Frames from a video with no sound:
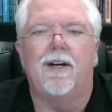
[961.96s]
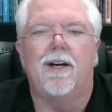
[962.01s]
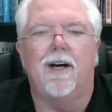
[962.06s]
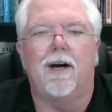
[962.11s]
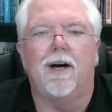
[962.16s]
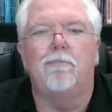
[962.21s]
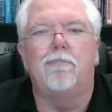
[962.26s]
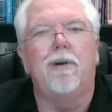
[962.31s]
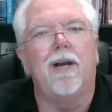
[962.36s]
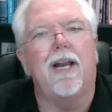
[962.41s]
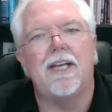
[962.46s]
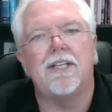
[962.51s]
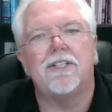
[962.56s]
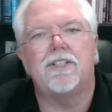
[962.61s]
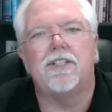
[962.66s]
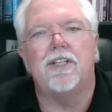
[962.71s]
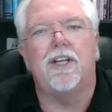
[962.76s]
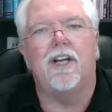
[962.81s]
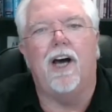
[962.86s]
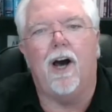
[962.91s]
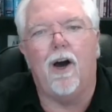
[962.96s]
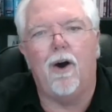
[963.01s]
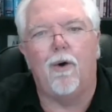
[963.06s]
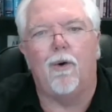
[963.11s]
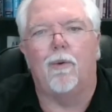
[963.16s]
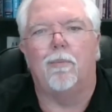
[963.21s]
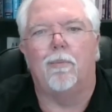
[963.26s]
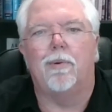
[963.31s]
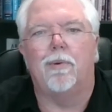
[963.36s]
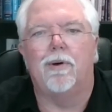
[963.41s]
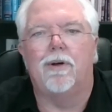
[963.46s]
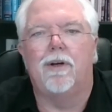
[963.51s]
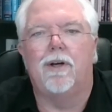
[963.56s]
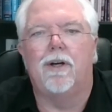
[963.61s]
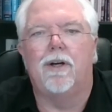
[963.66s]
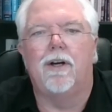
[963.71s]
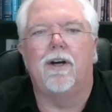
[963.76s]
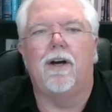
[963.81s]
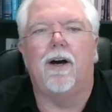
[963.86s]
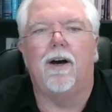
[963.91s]
a blessed hope
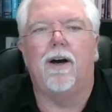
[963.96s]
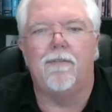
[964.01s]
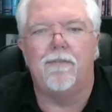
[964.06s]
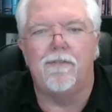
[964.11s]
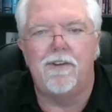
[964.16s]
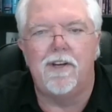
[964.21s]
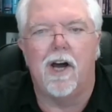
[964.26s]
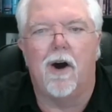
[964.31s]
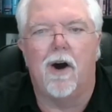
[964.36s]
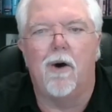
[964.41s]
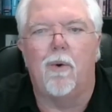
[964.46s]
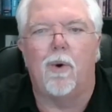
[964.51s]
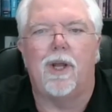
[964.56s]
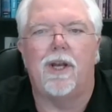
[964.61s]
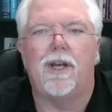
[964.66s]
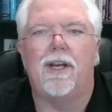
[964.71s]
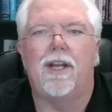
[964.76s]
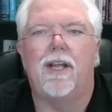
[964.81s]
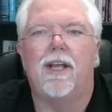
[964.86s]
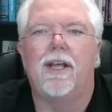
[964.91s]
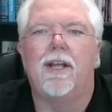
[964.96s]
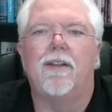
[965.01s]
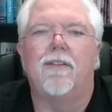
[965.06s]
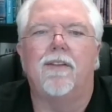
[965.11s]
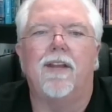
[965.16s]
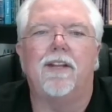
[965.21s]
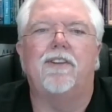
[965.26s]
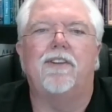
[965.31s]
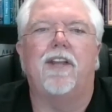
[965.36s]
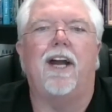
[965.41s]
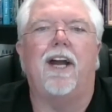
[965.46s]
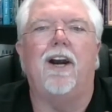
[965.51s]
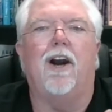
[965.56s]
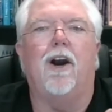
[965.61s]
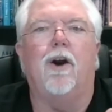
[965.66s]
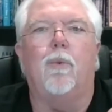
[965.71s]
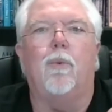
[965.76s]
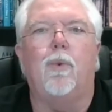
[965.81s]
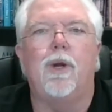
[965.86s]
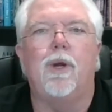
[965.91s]
of knowing that they
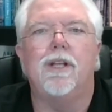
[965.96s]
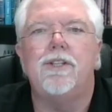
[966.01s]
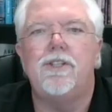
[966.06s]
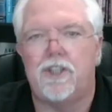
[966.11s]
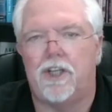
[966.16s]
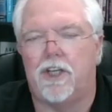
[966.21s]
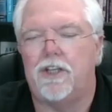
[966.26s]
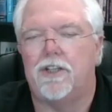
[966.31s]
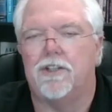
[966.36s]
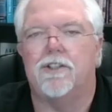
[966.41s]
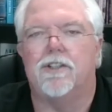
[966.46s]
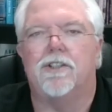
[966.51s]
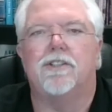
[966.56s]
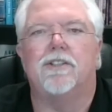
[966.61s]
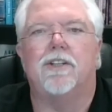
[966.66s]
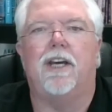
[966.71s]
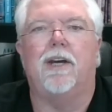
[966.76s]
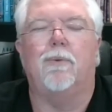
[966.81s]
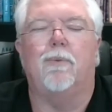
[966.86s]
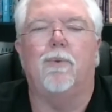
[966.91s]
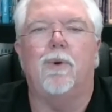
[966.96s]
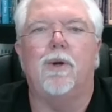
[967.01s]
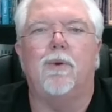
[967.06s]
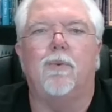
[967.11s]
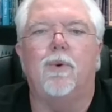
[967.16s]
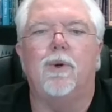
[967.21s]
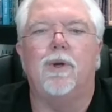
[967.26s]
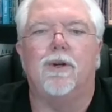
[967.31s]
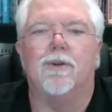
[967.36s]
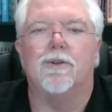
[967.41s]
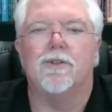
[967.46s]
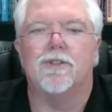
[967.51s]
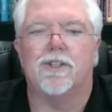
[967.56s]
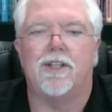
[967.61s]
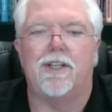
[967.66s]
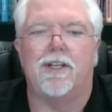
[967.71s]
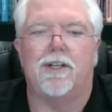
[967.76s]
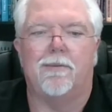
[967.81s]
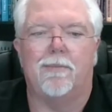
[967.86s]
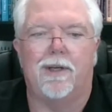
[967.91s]
are with Jesus and we will
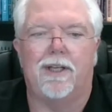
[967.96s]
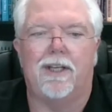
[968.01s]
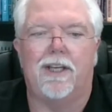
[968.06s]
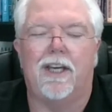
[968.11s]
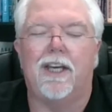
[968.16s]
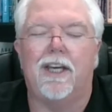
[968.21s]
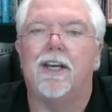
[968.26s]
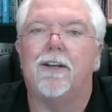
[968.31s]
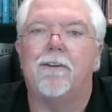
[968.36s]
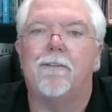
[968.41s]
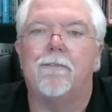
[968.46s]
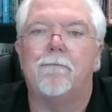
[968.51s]
see them again.